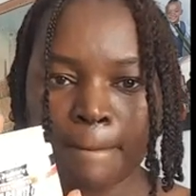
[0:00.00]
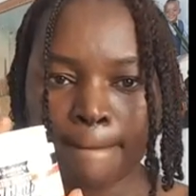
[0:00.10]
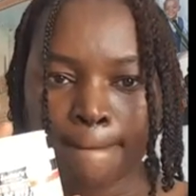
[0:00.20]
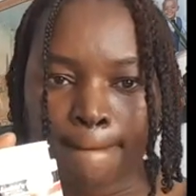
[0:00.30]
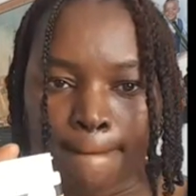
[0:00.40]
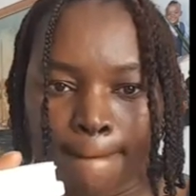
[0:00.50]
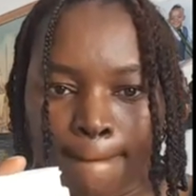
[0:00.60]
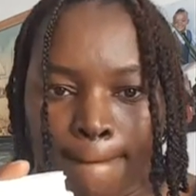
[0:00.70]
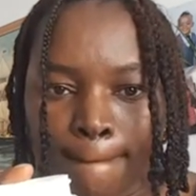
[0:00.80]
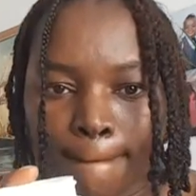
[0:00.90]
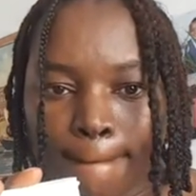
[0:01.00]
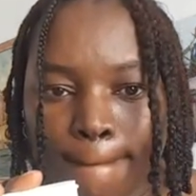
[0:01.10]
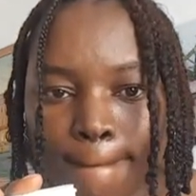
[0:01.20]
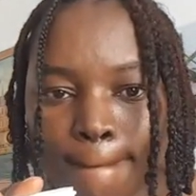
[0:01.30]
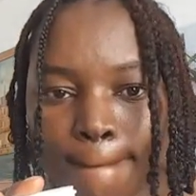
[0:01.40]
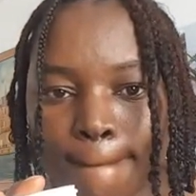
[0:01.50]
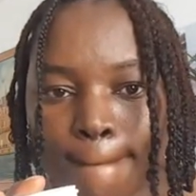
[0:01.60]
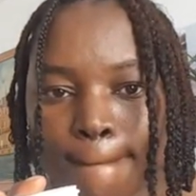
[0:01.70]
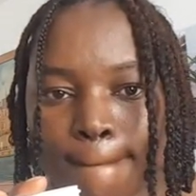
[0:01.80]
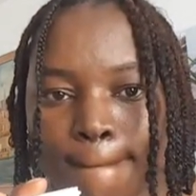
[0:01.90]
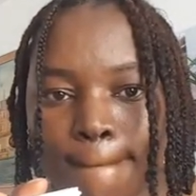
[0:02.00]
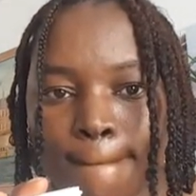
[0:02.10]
(silence)